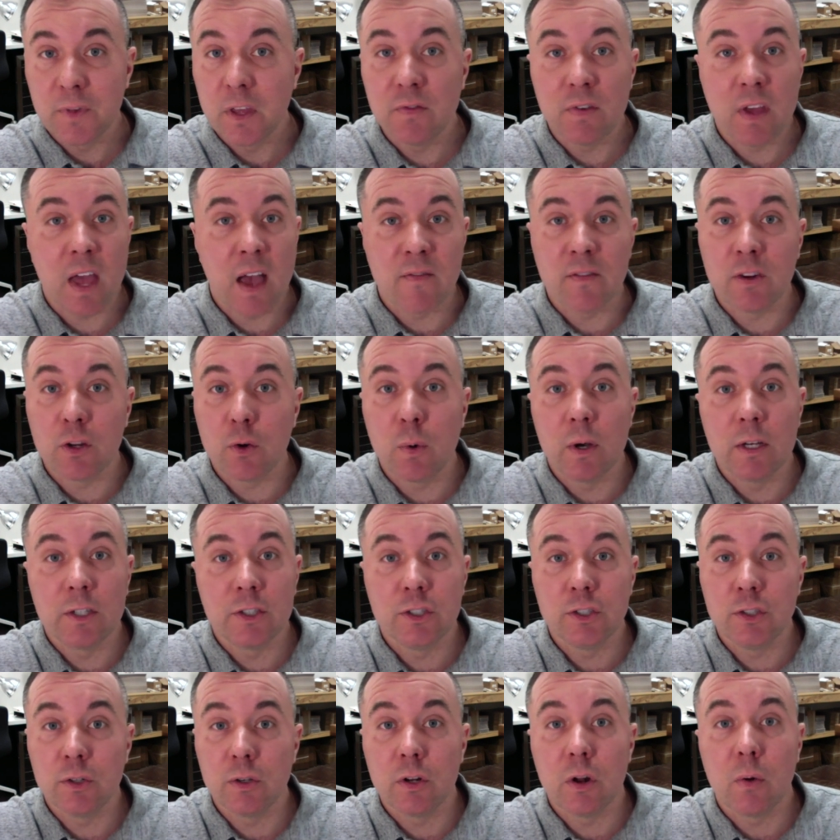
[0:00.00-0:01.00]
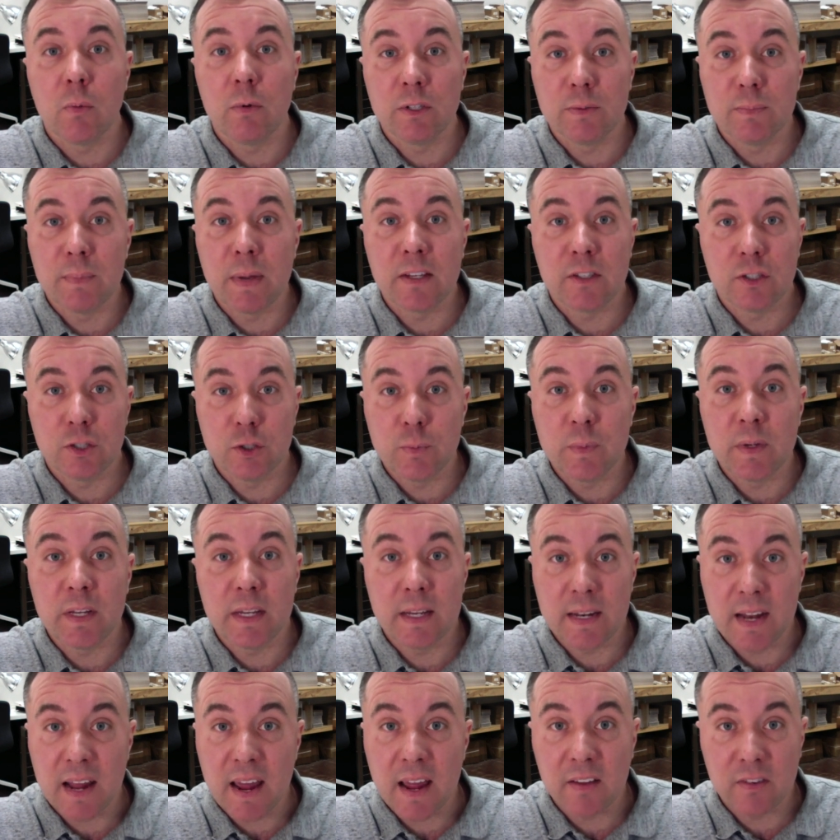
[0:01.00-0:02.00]
If you have any questions, you can always message me
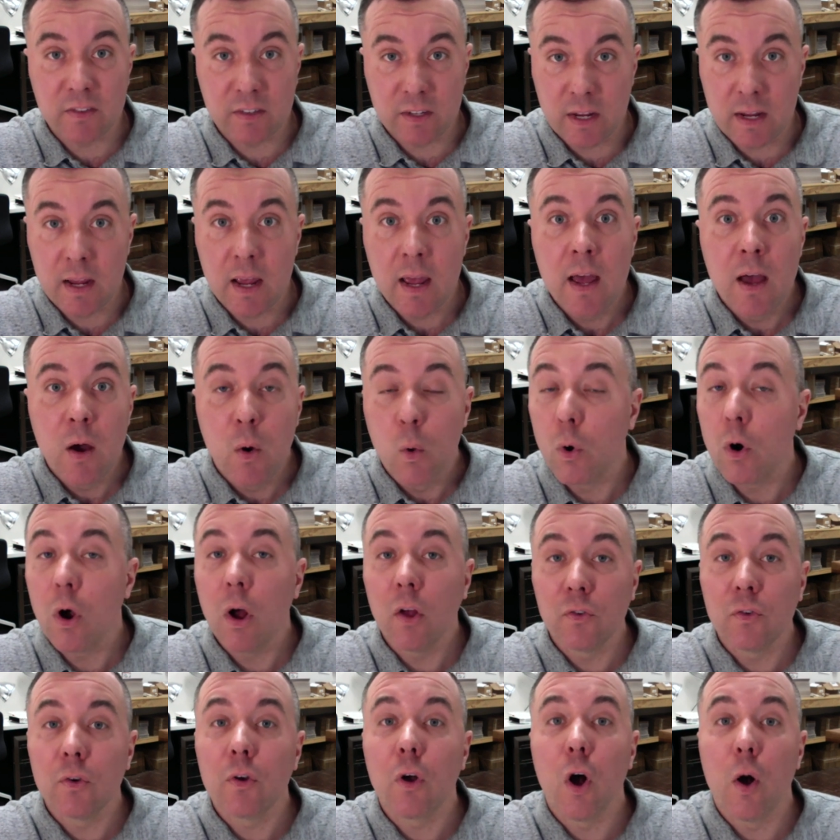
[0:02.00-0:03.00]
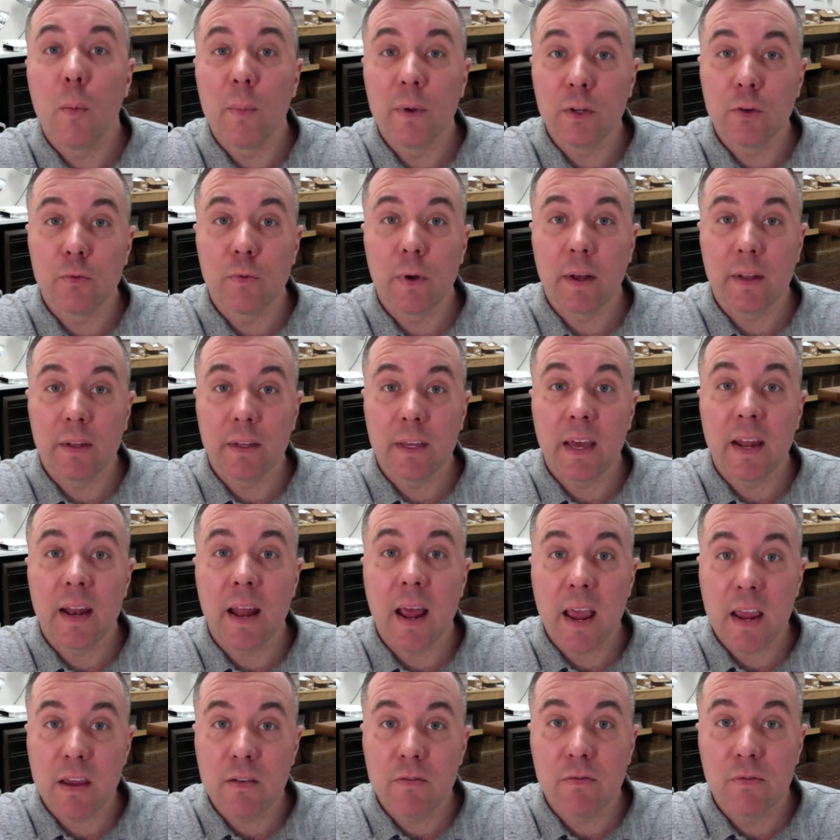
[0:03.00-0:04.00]
in Etsy or also call me directly at
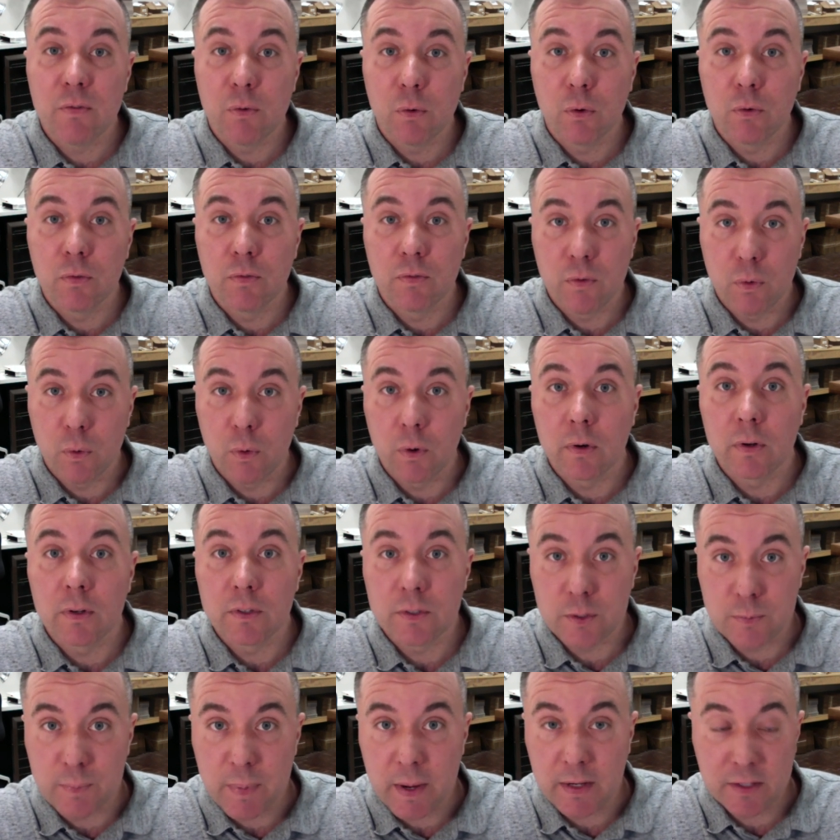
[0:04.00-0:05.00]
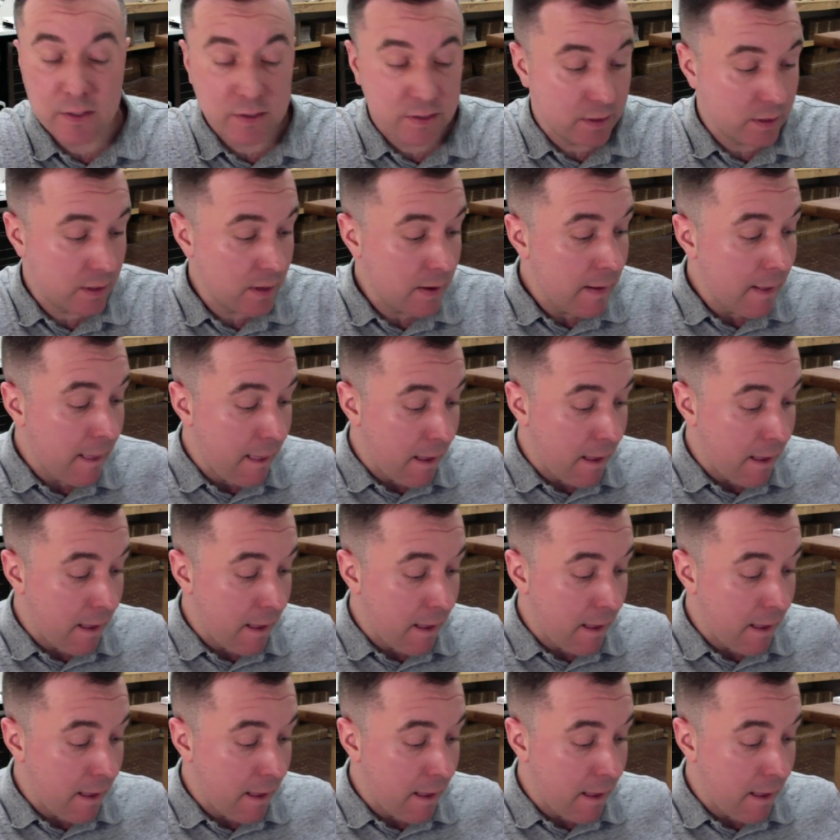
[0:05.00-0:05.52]
844 Spexton.